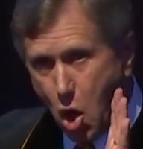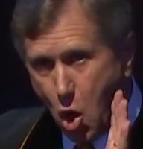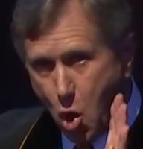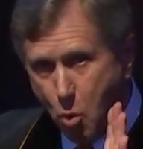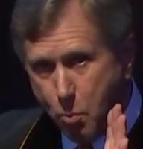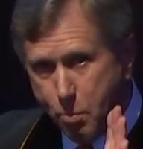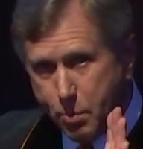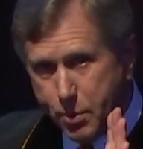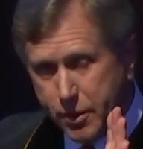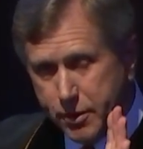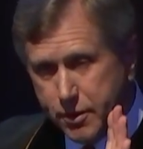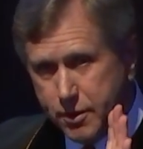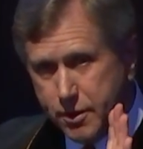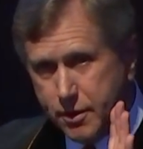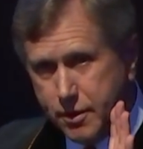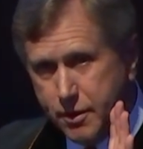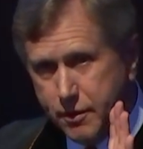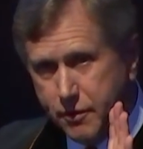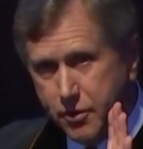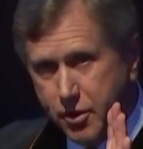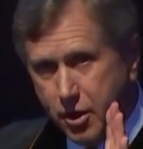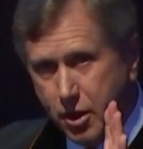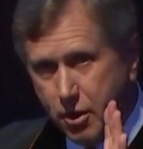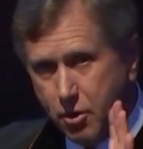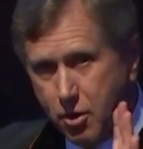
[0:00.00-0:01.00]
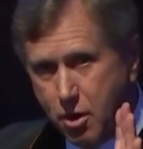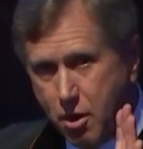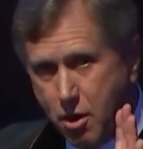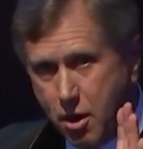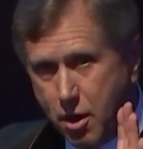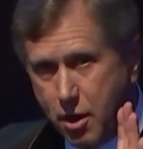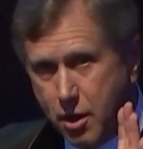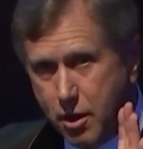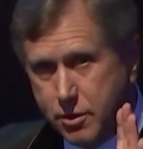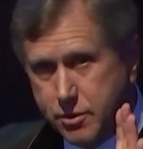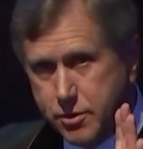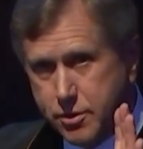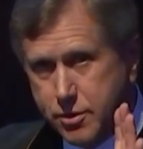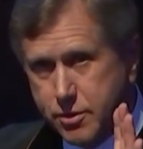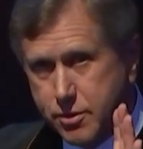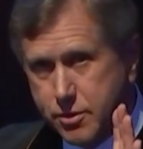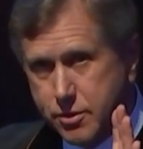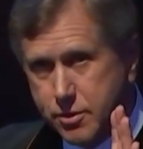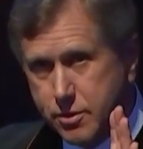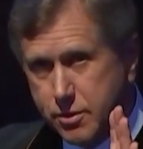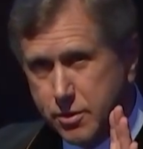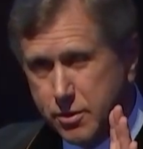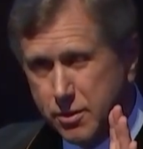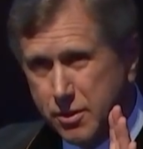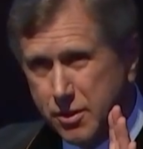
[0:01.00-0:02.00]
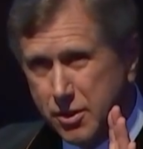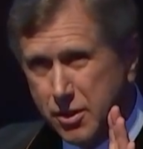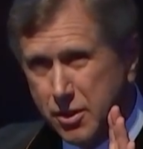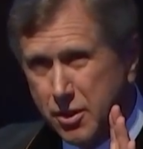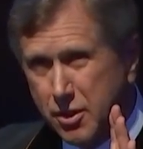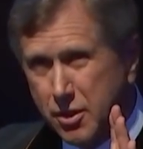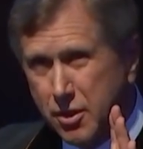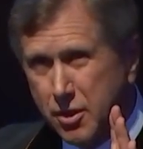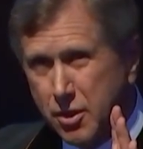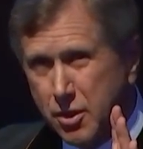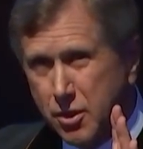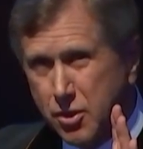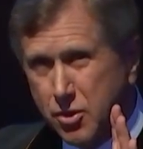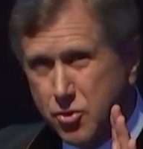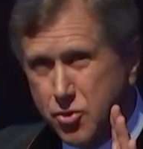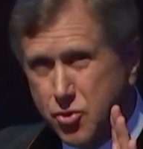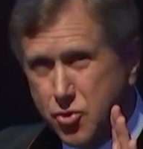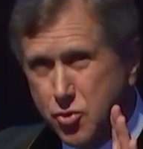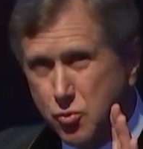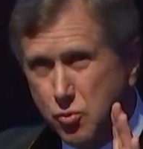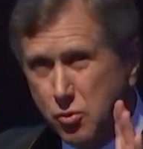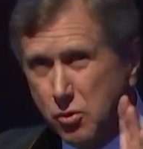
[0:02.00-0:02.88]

opened their hearts to